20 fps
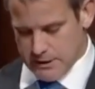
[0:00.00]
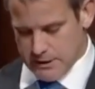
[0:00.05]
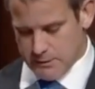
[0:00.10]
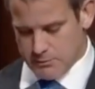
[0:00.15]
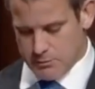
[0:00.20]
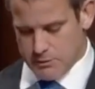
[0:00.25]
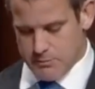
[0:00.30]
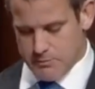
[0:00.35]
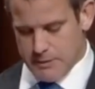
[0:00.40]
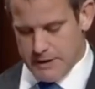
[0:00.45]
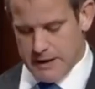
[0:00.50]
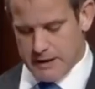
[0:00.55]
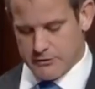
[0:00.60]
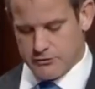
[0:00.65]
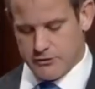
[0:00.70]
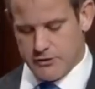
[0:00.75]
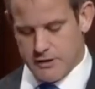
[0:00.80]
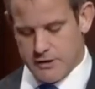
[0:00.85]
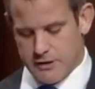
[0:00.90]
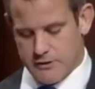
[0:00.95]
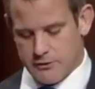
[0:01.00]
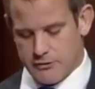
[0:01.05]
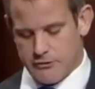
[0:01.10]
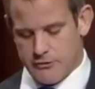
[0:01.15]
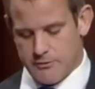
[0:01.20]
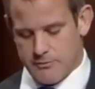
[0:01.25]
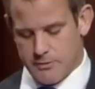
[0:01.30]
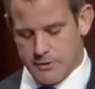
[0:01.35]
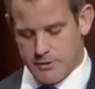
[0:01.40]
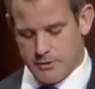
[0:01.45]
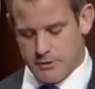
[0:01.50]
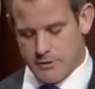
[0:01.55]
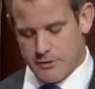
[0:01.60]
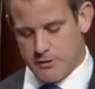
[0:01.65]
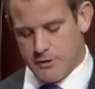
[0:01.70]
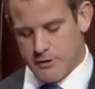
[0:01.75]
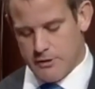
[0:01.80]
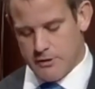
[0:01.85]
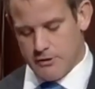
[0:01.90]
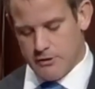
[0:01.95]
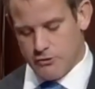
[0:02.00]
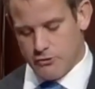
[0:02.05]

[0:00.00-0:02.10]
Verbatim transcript: armed with box cutters to murder